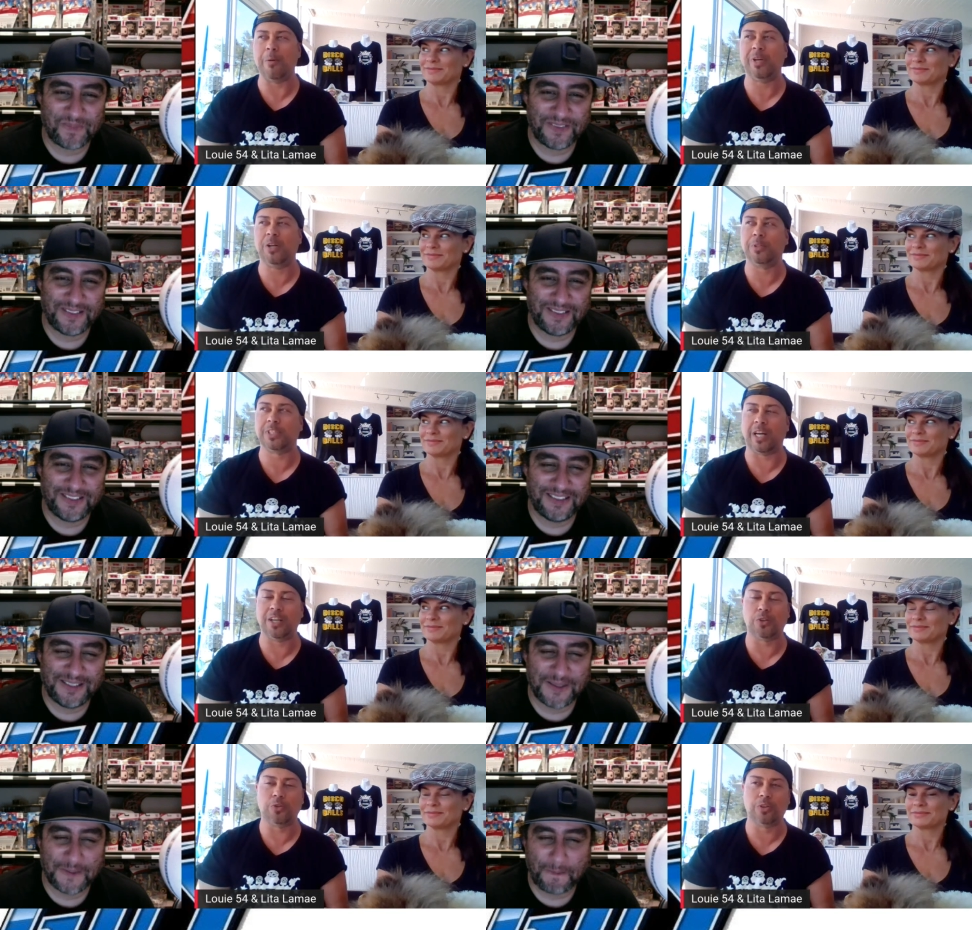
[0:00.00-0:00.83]
Speaker 1: I mean, it was
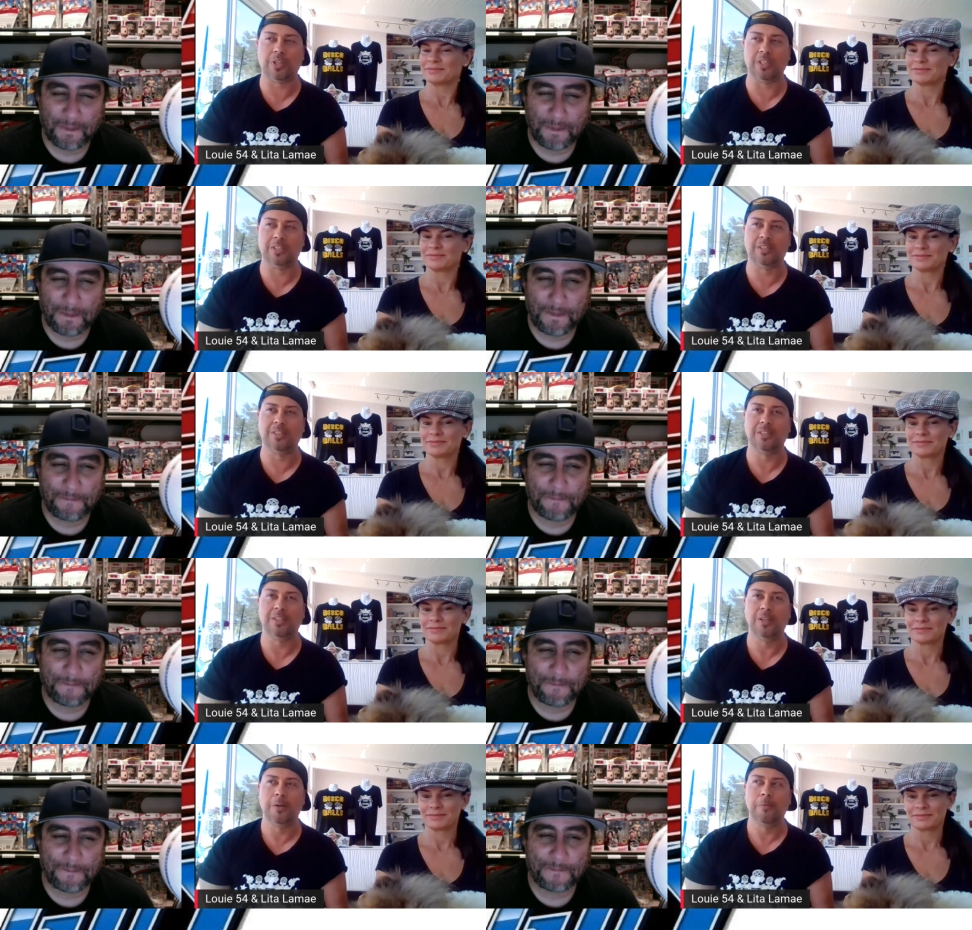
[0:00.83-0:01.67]
kind of cool
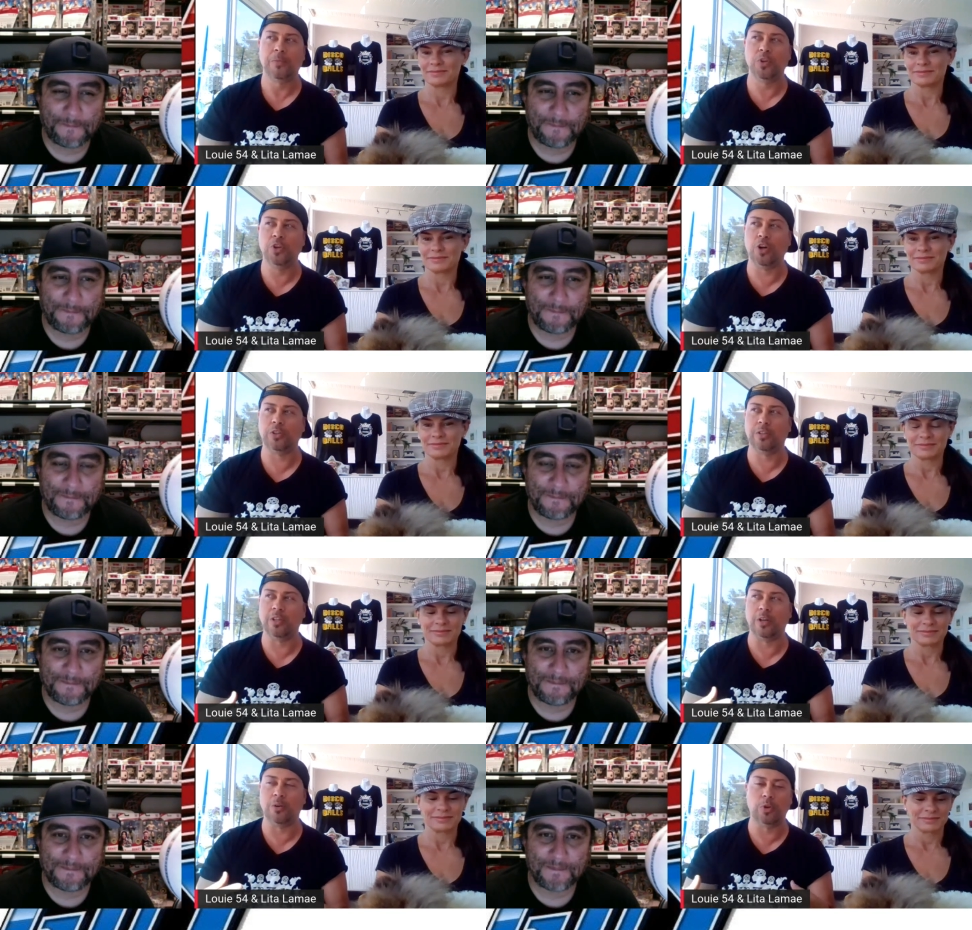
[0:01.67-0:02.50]
because you
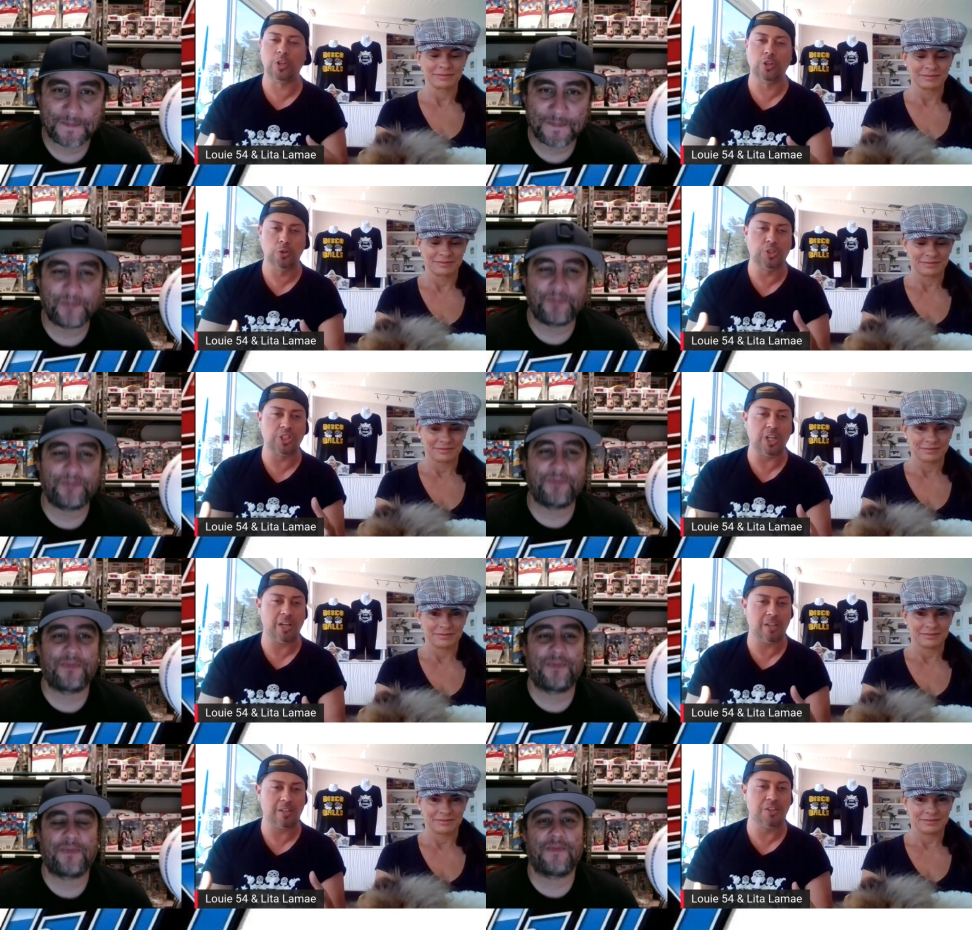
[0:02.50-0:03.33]
know the word
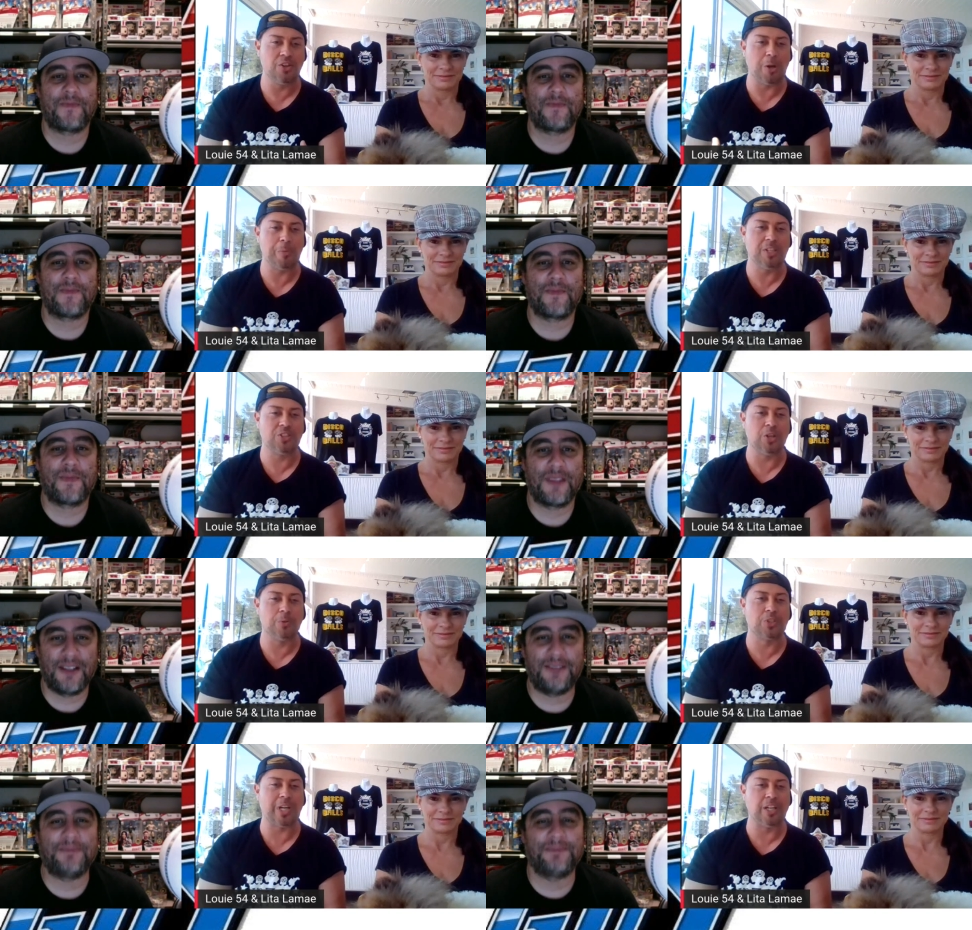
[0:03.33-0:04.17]
lucha. You know what I mean?
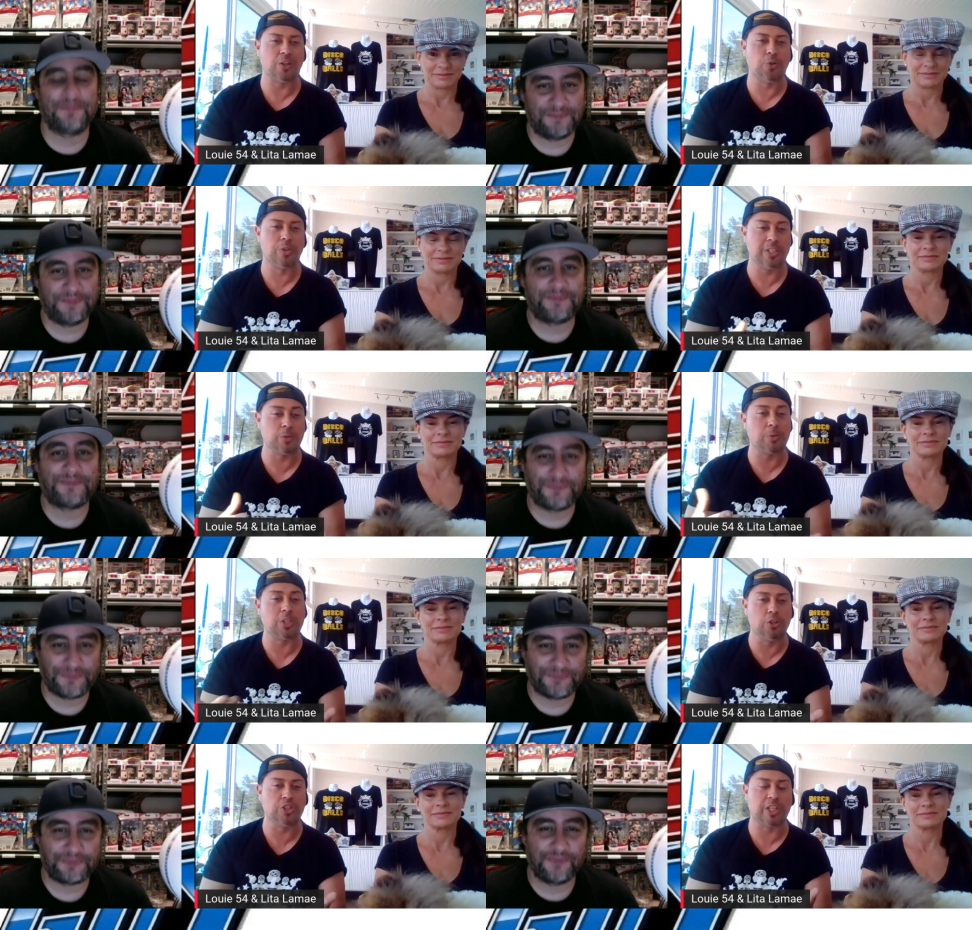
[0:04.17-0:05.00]
So it was kind of cool because
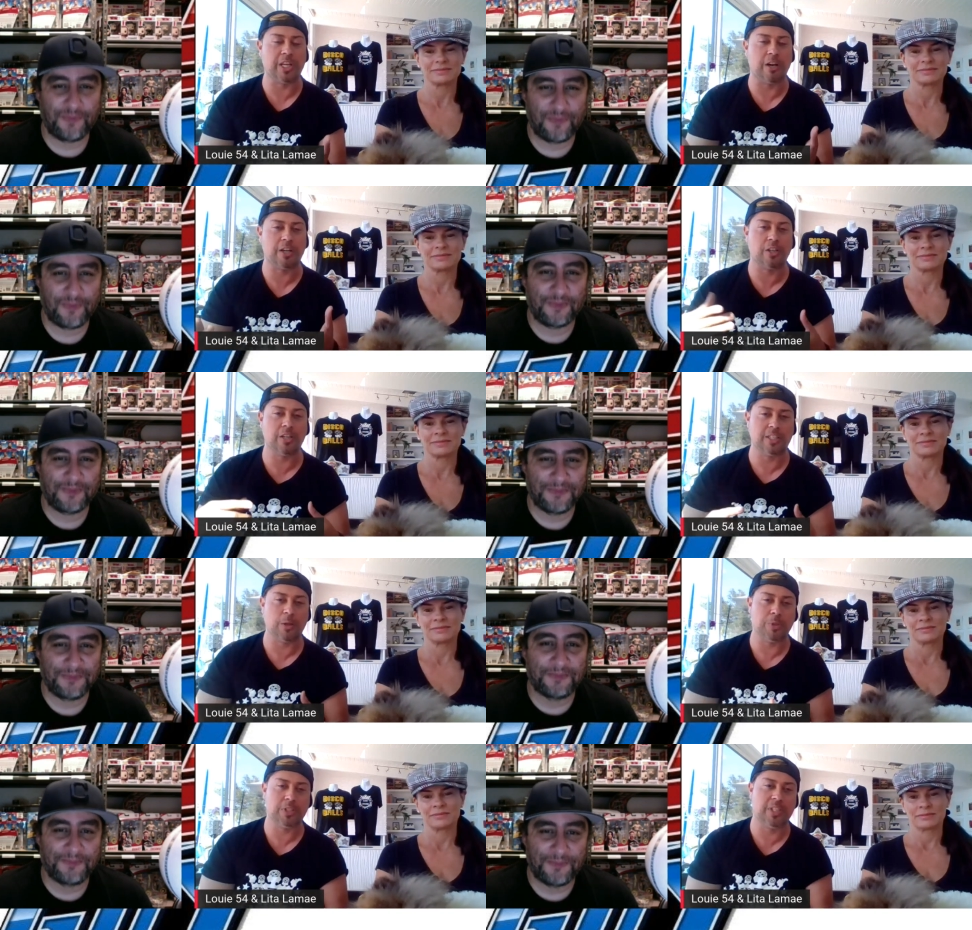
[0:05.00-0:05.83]
it was a lucha character.
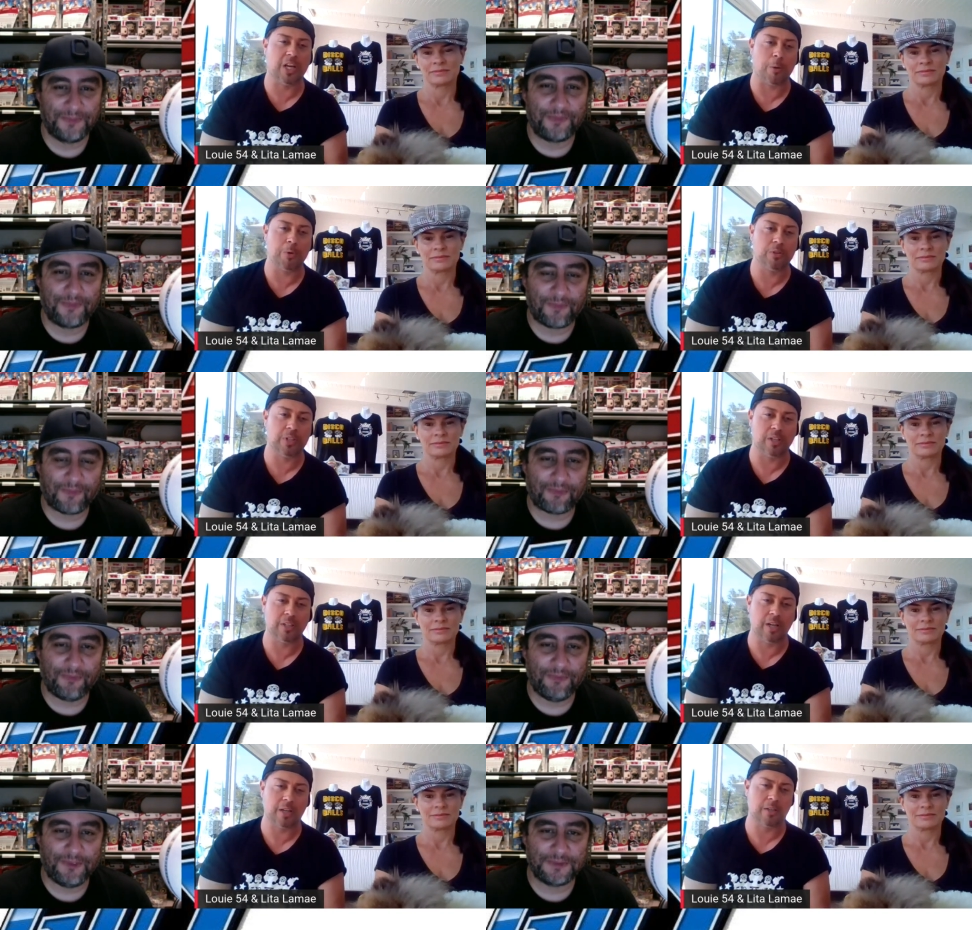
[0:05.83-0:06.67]
His name was Diablo
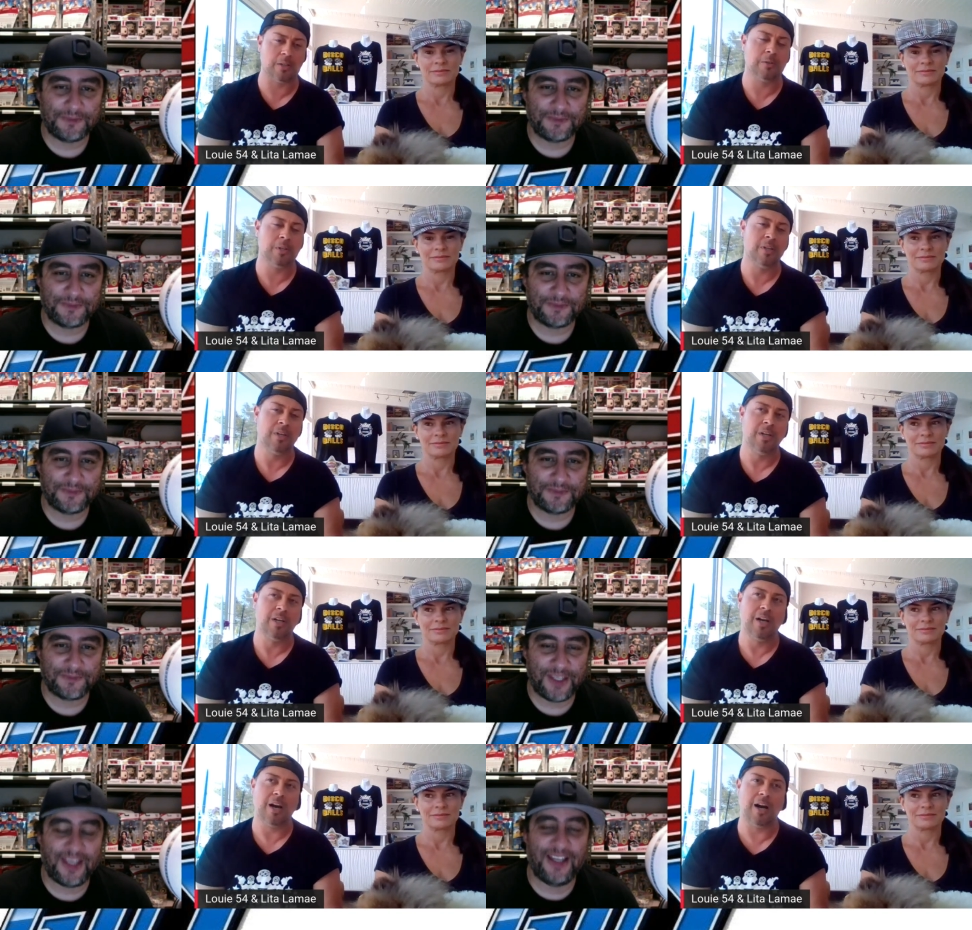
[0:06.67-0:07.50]
Del Negro.
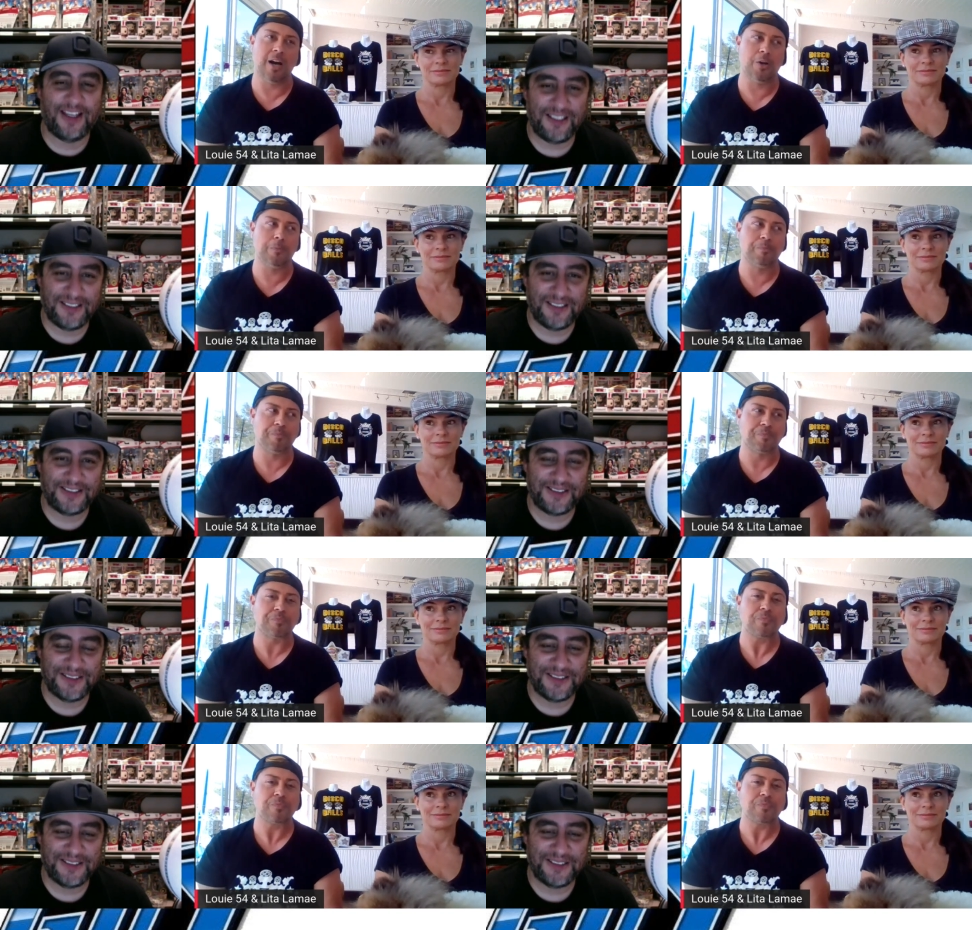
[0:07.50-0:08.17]
Yeah. Um,